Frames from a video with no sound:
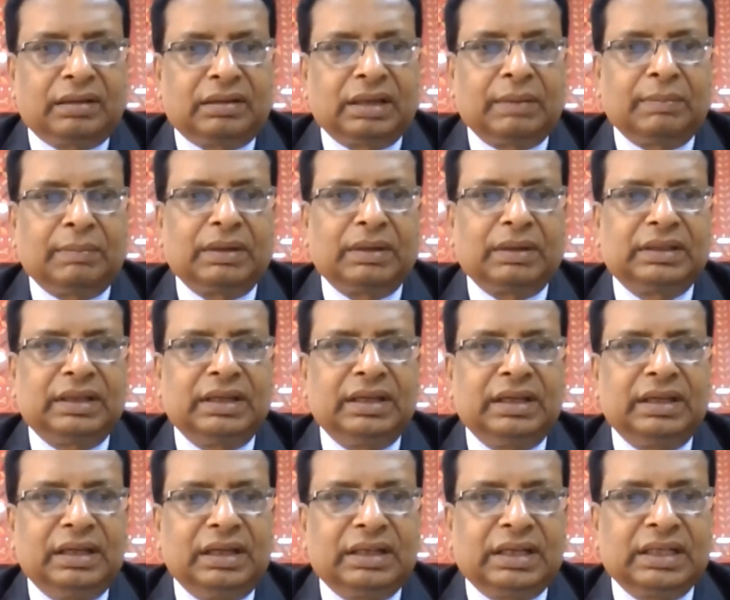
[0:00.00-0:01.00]
Number
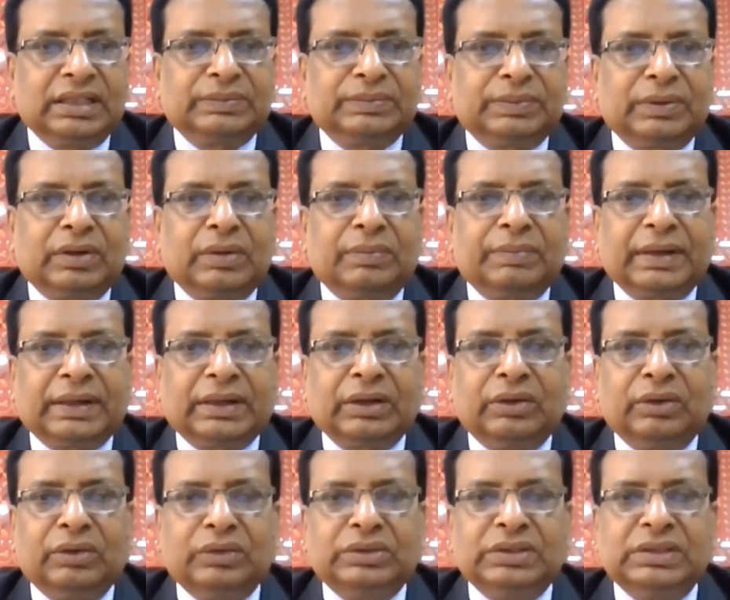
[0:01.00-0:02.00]
three, transfer of
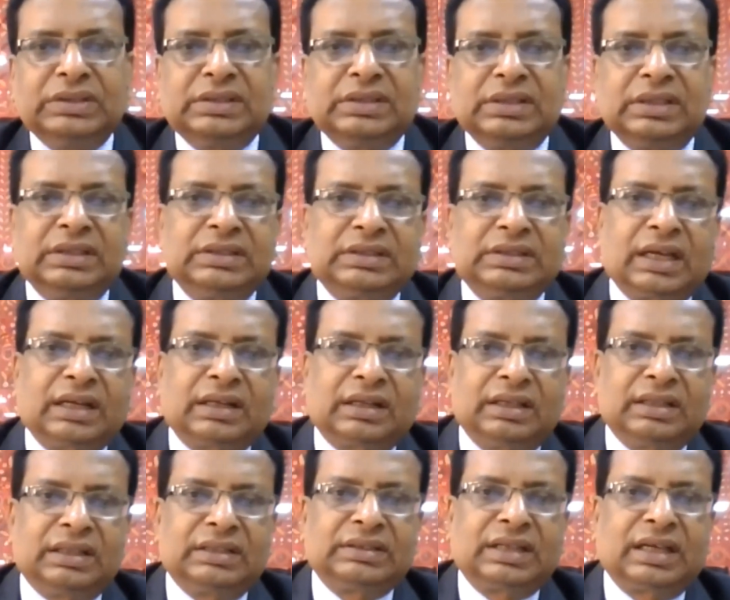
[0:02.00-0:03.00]
technologies in
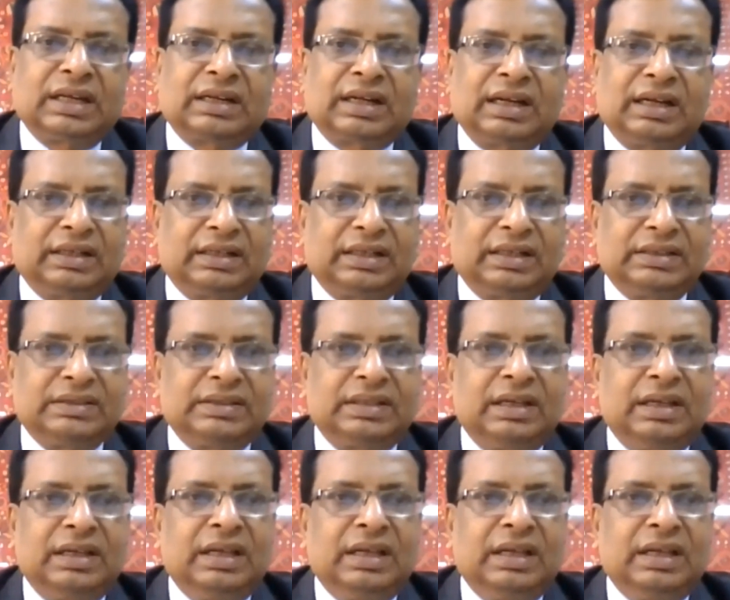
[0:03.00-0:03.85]
the SAARC countries.